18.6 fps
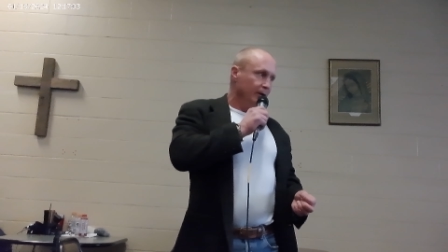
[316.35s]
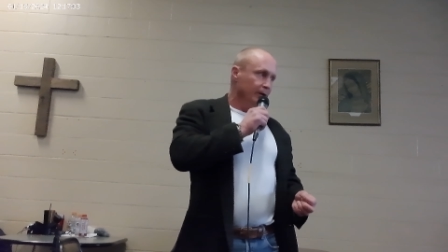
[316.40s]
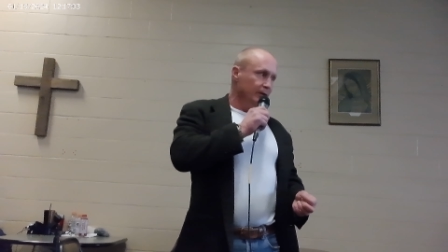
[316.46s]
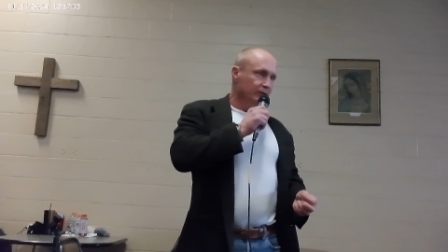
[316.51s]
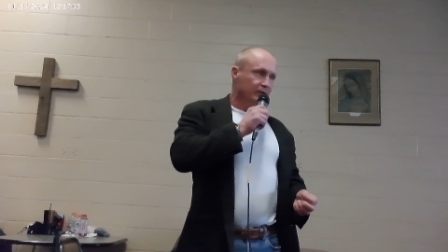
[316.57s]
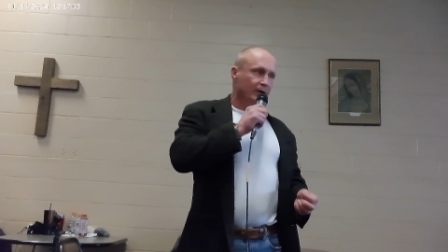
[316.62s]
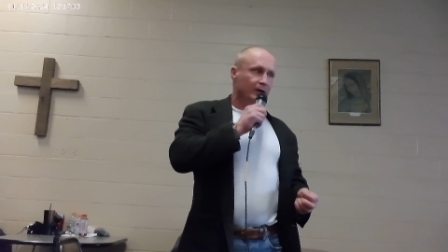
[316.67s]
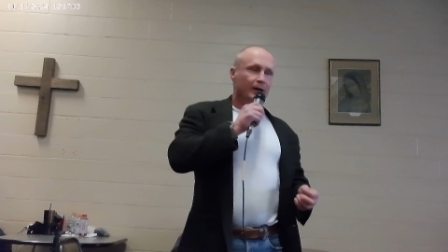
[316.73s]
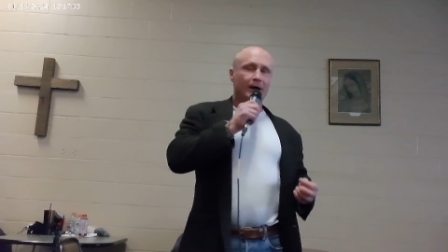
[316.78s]

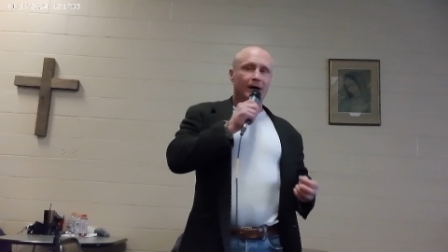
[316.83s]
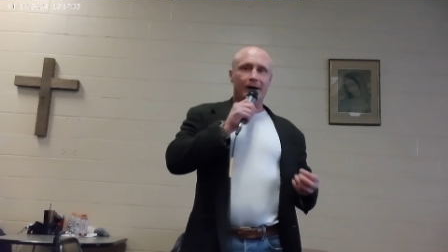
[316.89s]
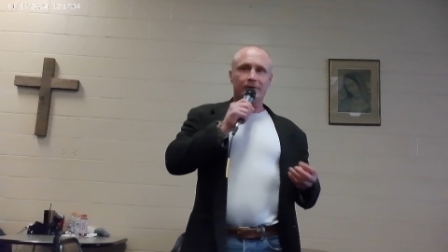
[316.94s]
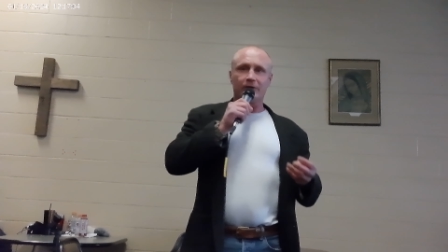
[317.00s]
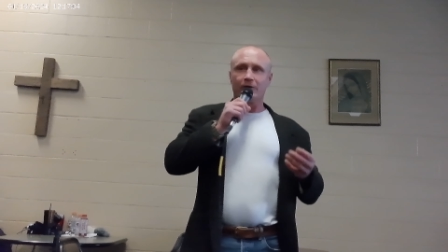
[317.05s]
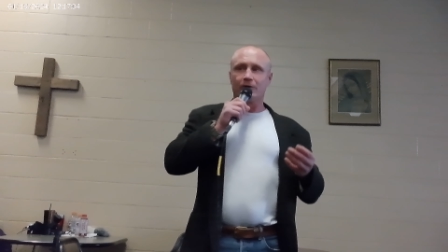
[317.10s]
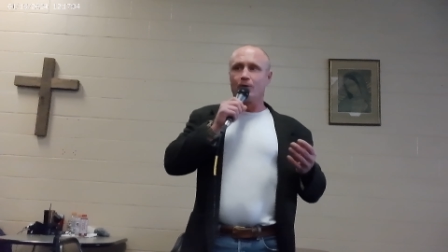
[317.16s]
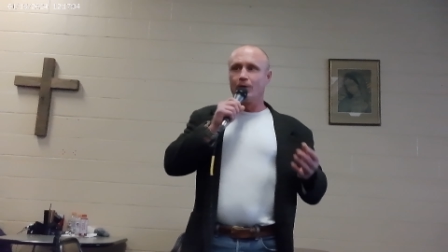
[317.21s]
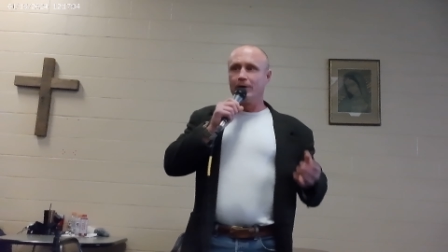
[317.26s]
He's going to act
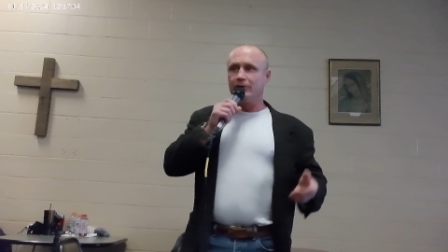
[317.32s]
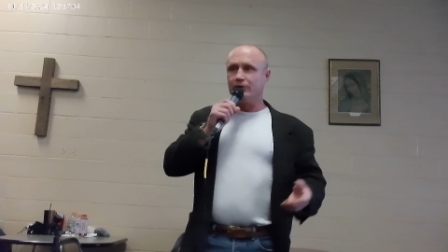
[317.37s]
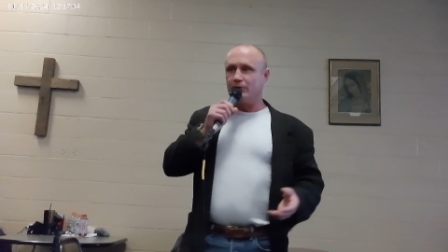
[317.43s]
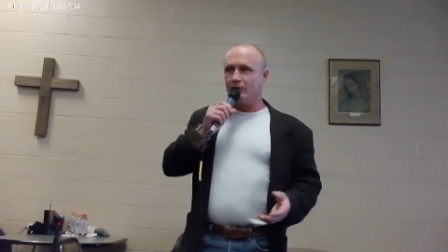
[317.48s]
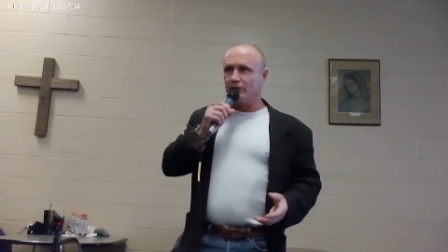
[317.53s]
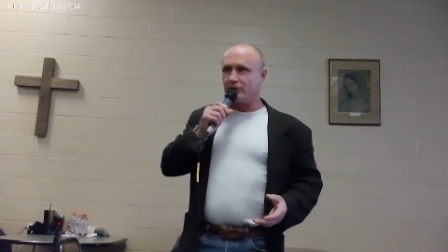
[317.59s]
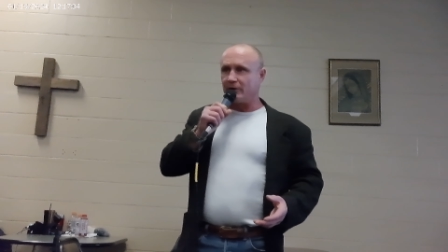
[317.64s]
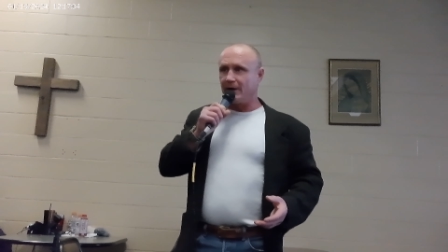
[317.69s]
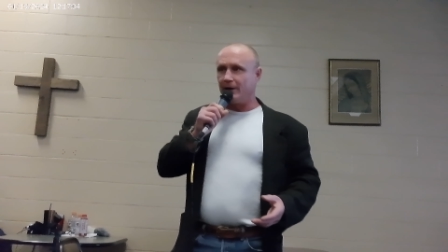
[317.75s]
according to
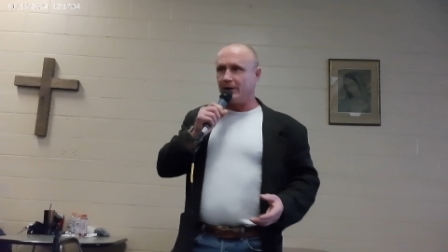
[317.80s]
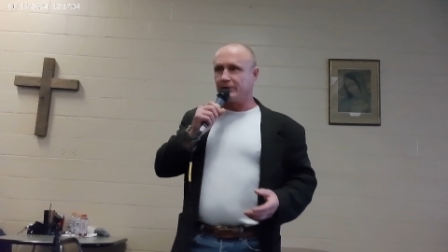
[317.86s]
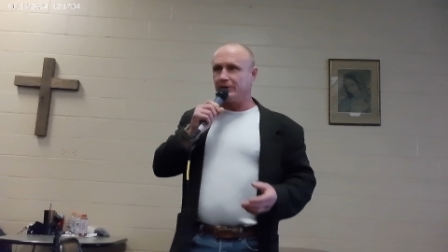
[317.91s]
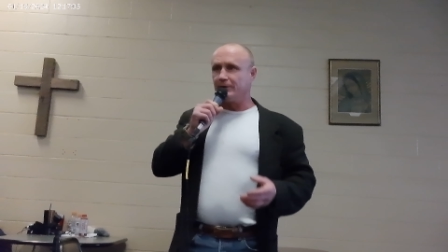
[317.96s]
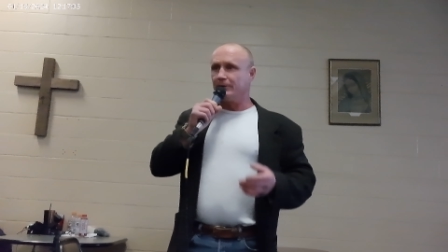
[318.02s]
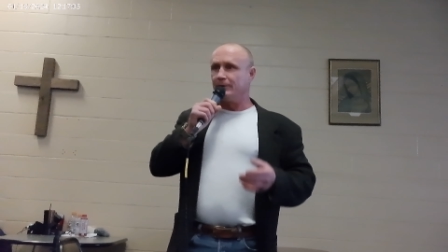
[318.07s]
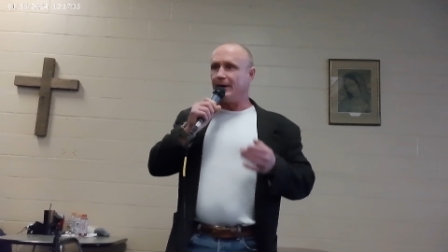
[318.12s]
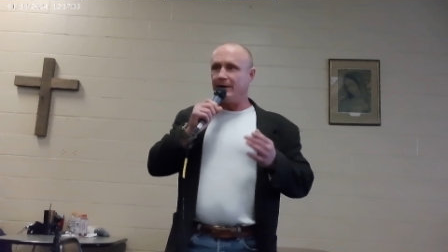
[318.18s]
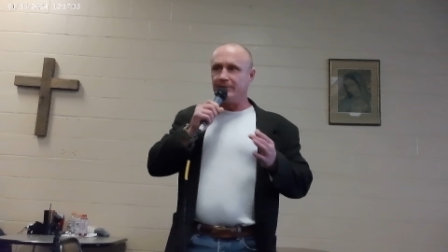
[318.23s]
his
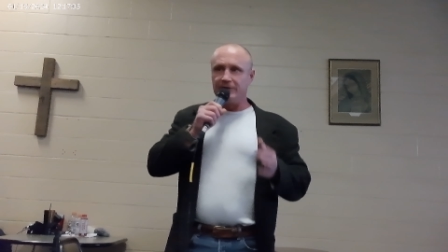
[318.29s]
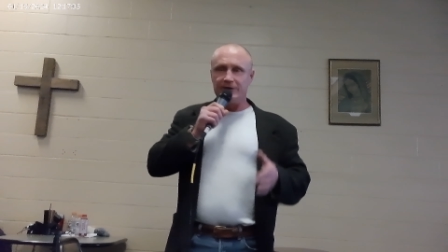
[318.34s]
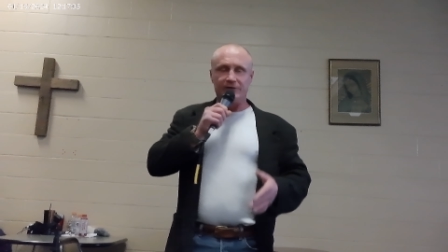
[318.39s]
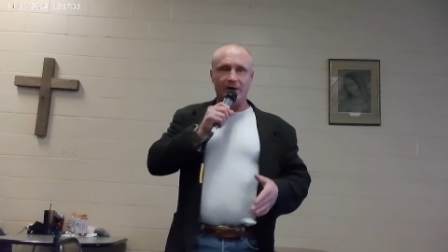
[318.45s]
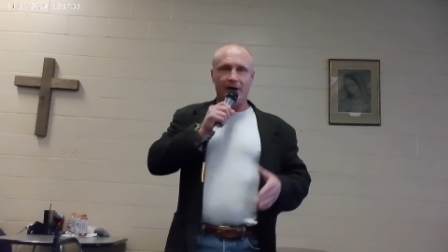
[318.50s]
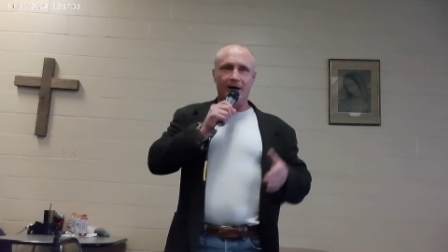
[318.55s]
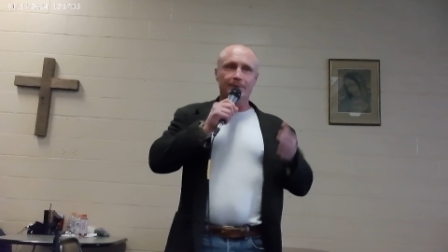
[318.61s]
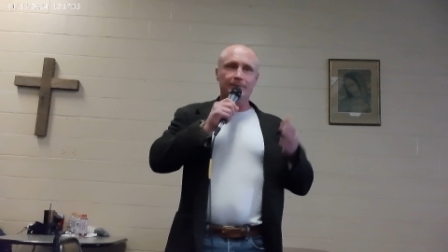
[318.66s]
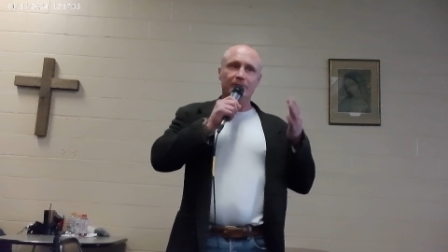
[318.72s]
character every
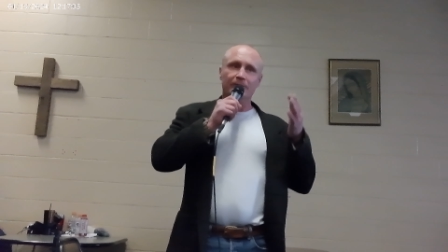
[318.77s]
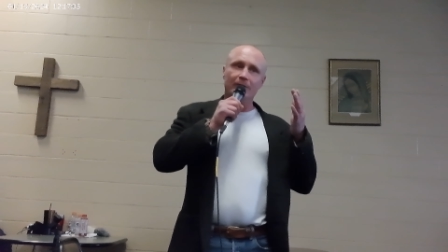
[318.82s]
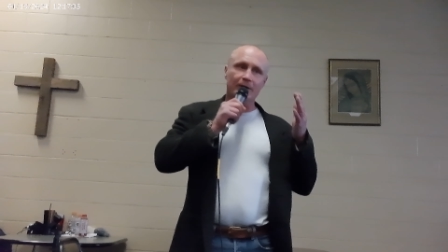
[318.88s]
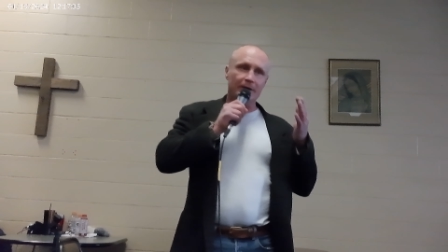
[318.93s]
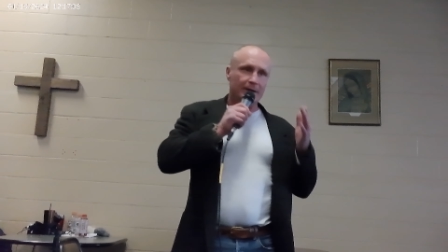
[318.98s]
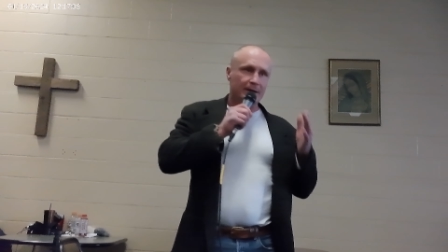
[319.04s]
time,